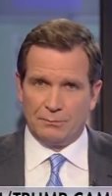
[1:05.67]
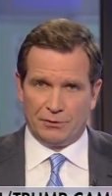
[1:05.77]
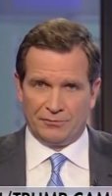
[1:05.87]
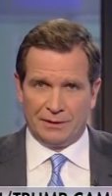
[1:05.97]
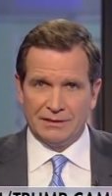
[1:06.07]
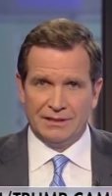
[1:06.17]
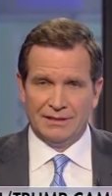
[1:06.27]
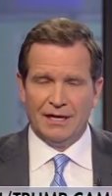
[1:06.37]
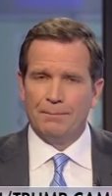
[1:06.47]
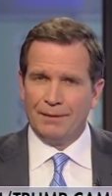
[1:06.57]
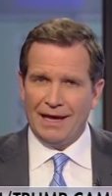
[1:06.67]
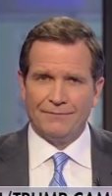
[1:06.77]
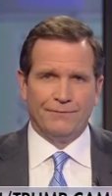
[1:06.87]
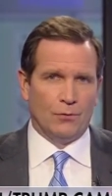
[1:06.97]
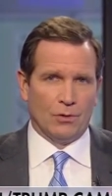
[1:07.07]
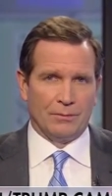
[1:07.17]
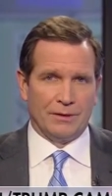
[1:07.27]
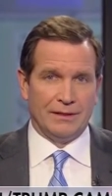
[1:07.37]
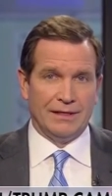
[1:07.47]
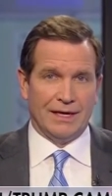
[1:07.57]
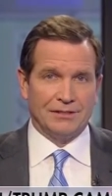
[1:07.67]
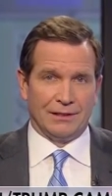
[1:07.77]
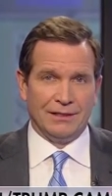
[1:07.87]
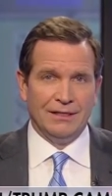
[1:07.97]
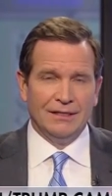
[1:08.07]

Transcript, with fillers: movement a platform in the election.